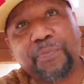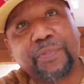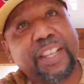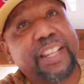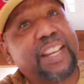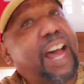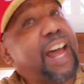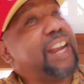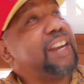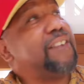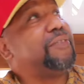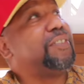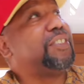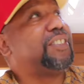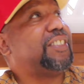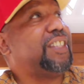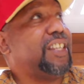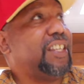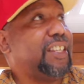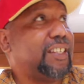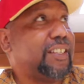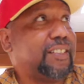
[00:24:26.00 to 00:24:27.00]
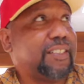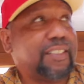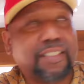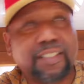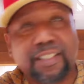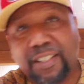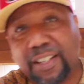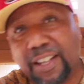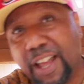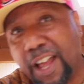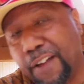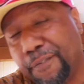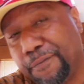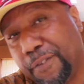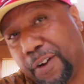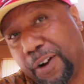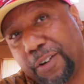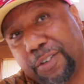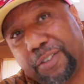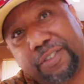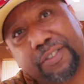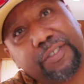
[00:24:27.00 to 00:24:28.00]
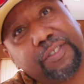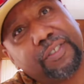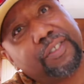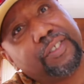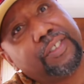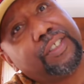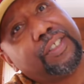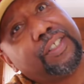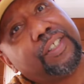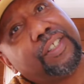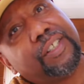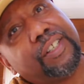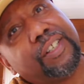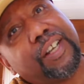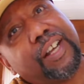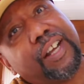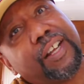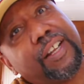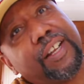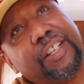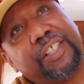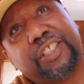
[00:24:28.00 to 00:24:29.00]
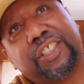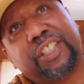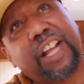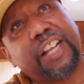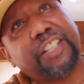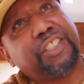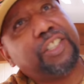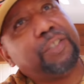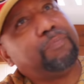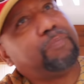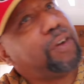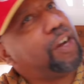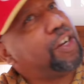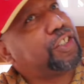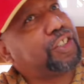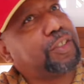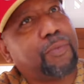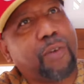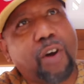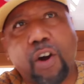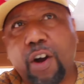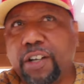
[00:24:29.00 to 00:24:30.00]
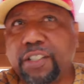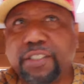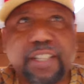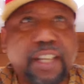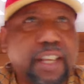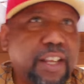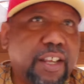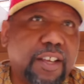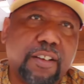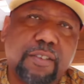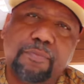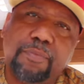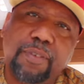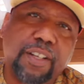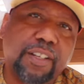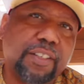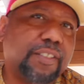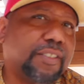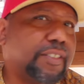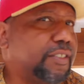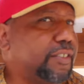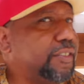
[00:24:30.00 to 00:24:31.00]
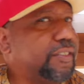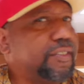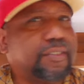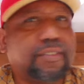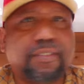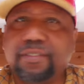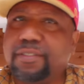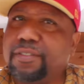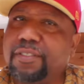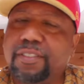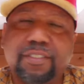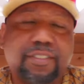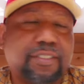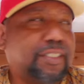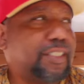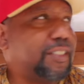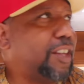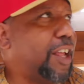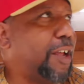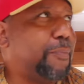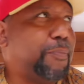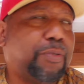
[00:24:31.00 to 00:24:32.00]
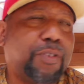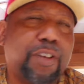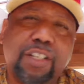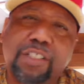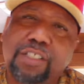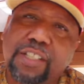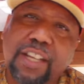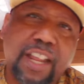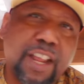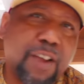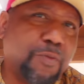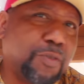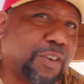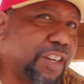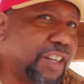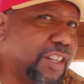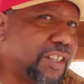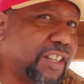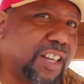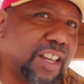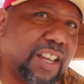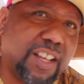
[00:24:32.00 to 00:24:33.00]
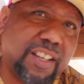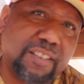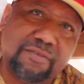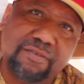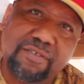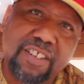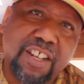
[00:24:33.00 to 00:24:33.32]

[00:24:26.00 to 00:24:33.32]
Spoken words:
And I didn't even see it at first. It's just like she punched him hard as hell, but that punch came with a cut.